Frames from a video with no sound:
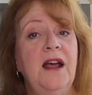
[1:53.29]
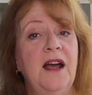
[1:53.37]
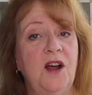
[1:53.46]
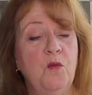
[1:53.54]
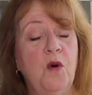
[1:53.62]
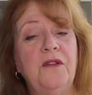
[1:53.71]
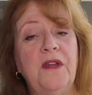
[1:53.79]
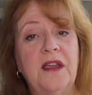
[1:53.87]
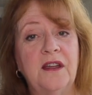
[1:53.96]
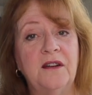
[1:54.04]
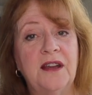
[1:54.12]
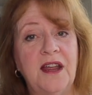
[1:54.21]
and what they
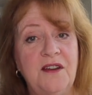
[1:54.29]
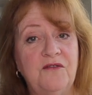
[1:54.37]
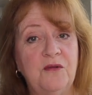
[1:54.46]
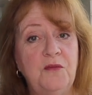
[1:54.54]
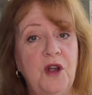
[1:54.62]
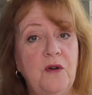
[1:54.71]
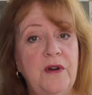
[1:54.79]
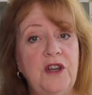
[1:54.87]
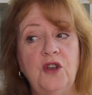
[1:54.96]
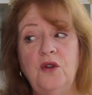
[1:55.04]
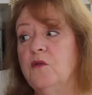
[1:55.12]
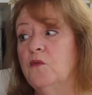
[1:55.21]
can gain from knowing
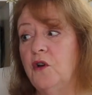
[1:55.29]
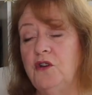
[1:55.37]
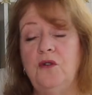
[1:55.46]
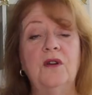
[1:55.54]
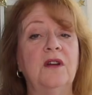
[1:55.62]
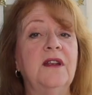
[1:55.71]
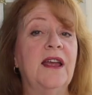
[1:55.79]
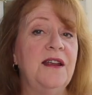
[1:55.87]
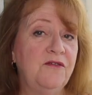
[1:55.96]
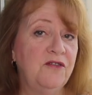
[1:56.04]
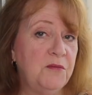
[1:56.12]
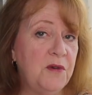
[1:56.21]
you and what you can gain
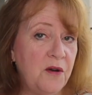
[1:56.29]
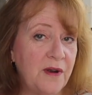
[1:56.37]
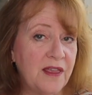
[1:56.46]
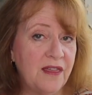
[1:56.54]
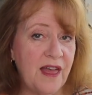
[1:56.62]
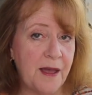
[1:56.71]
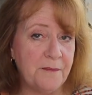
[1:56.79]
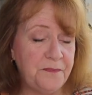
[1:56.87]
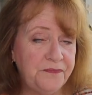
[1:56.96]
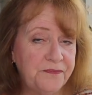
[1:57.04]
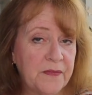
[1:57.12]
from knowing them.